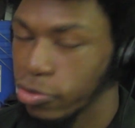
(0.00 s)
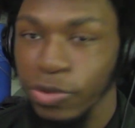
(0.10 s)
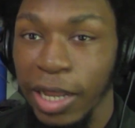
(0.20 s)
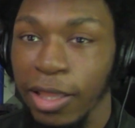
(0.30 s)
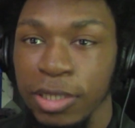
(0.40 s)

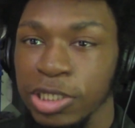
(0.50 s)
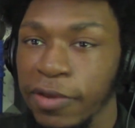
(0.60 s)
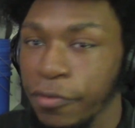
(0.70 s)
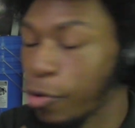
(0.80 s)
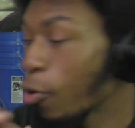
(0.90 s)
trying to
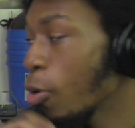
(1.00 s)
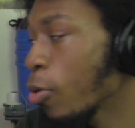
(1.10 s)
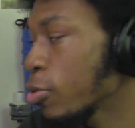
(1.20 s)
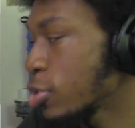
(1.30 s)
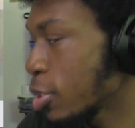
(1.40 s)
achieve her
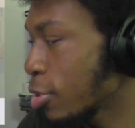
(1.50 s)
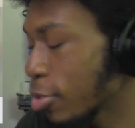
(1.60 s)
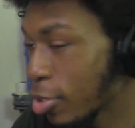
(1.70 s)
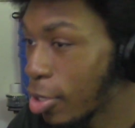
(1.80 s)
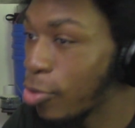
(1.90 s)
goal. She
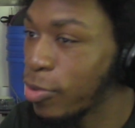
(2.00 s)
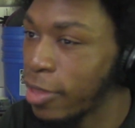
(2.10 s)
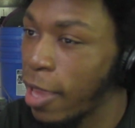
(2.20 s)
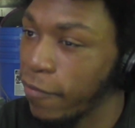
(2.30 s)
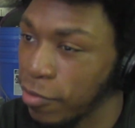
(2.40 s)
did lose
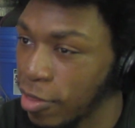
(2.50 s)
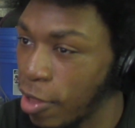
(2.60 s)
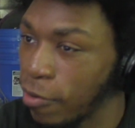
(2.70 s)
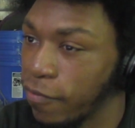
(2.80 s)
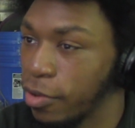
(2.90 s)
sight of
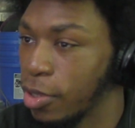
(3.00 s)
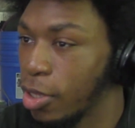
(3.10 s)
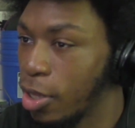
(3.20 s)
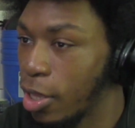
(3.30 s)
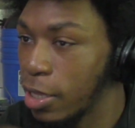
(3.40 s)
herself.
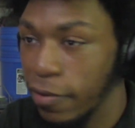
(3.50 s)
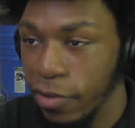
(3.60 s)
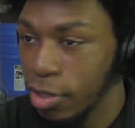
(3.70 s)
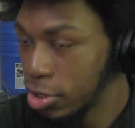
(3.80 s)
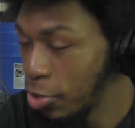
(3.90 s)
And
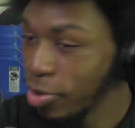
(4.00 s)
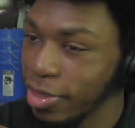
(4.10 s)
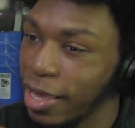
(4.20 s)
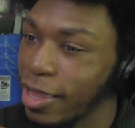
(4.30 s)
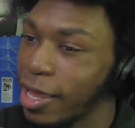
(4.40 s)
even she was
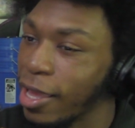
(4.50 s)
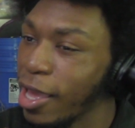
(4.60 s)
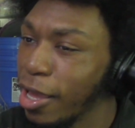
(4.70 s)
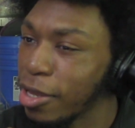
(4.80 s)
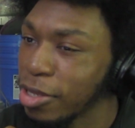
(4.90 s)
saying that,
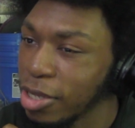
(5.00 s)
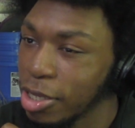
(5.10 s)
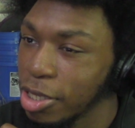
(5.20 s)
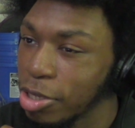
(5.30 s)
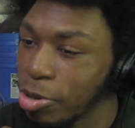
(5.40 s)
yeah,
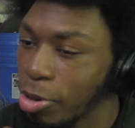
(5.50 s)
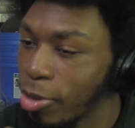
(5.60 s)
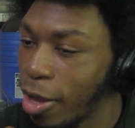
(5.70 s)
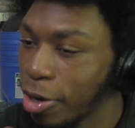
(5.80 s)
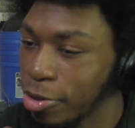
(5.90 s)
you're no
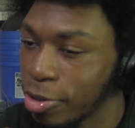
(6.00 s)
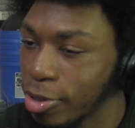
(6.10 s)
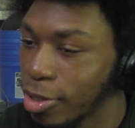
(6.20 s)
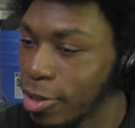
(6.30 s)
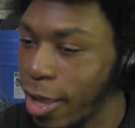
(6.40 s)

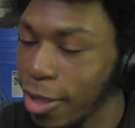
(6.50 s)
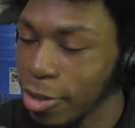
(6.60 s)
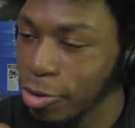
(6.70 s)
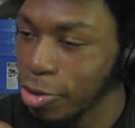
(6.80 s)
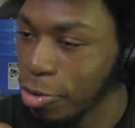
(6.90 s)
longer
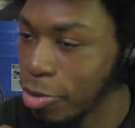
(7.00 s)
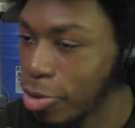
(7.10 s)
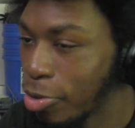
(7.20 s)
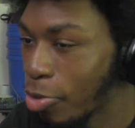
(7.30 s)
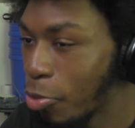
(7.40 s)
Sadako,
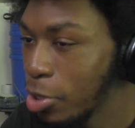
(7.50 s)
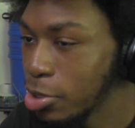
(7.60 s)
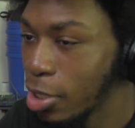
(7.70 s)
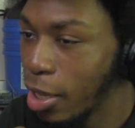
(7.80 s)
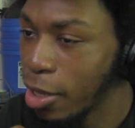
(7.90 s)
you're a
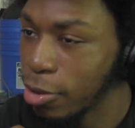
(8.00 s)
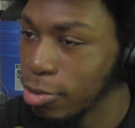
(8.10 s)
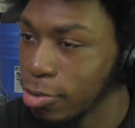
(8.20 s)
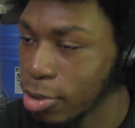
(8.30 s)
witch now.